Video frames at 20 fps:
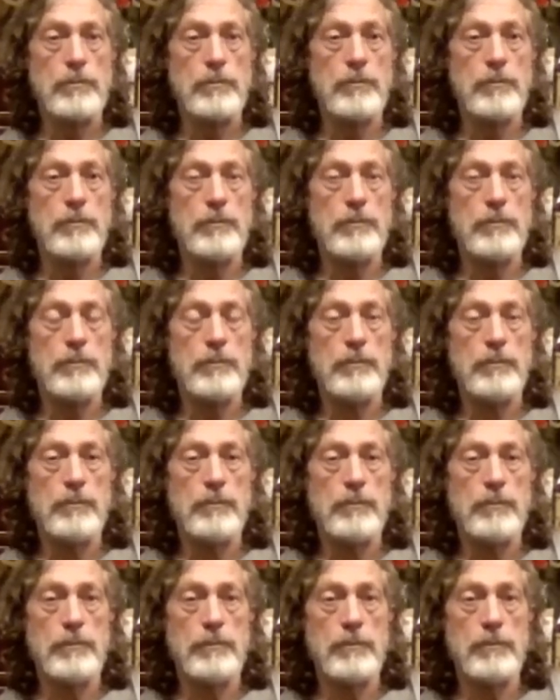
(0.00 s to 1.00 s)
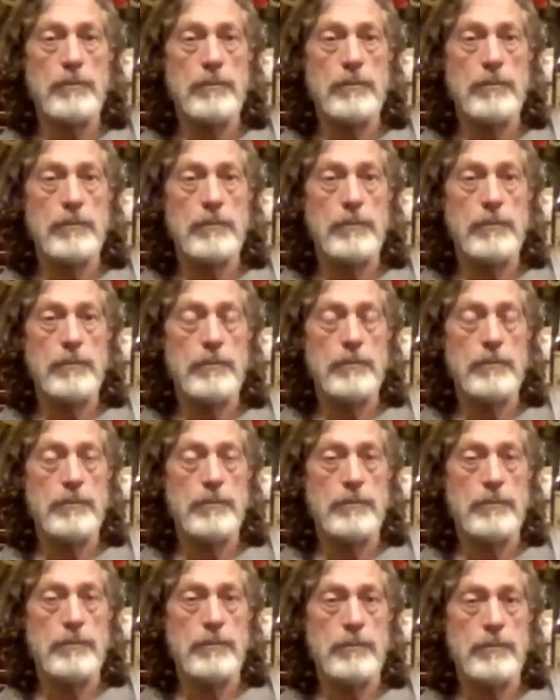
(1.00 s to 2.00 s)

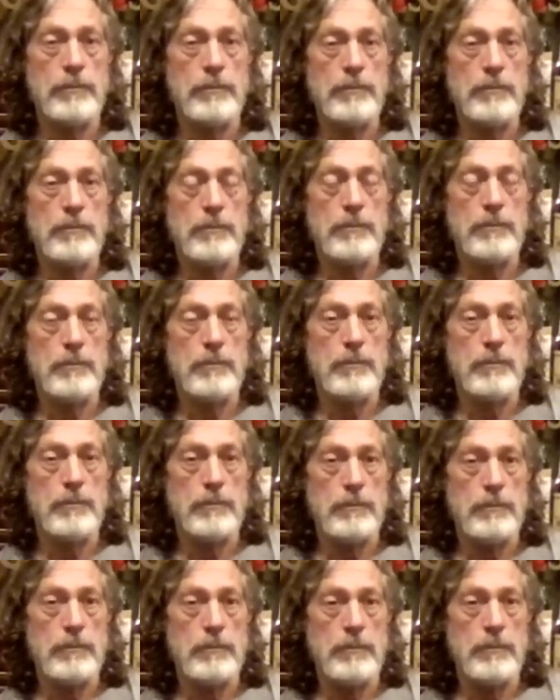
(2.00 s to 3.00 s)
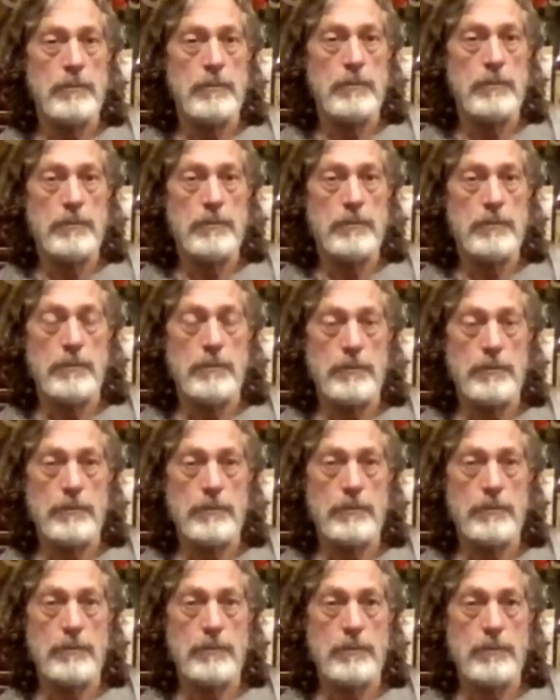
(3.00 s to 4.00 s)

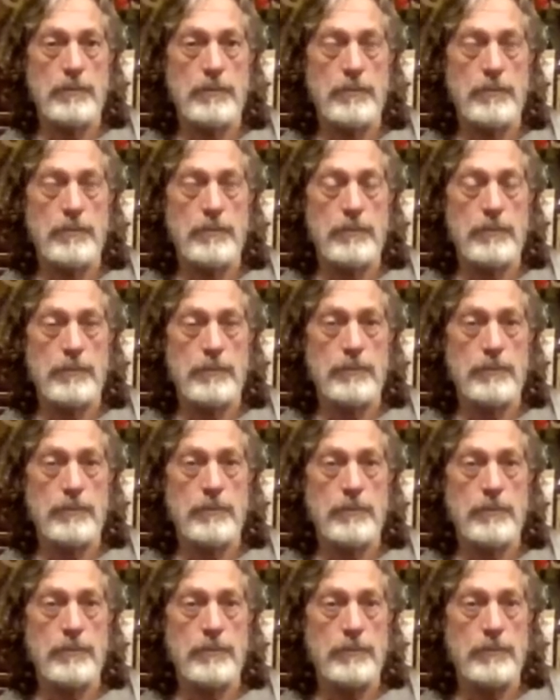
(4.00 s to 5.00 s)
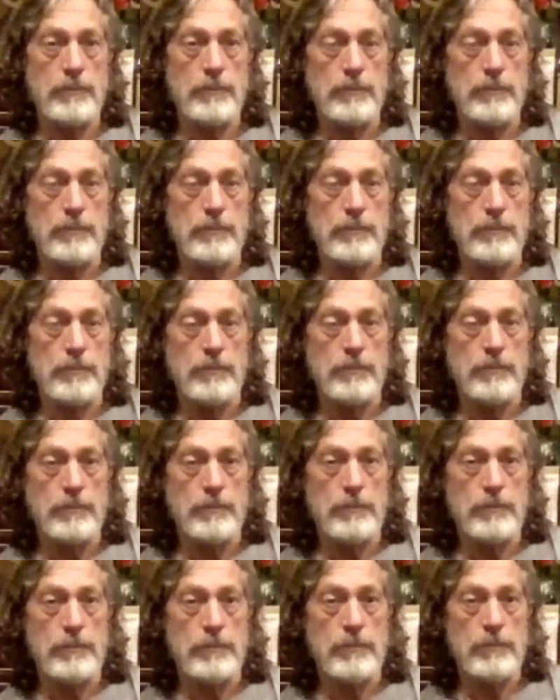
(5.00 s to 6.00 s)

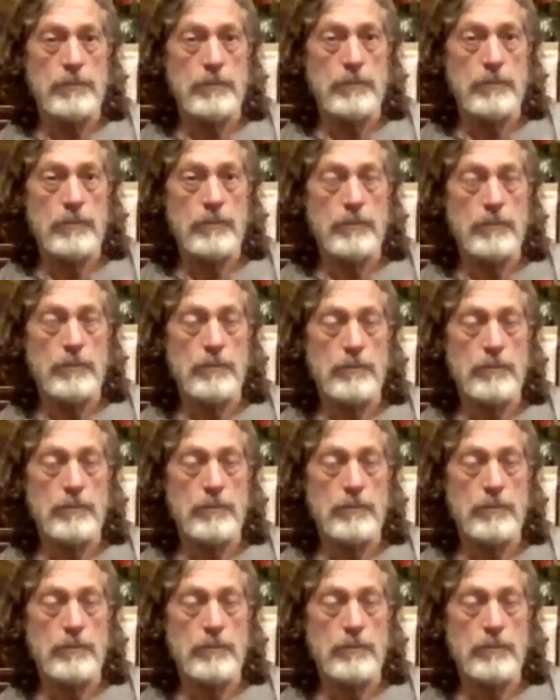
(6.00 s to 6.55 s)
(not speaking)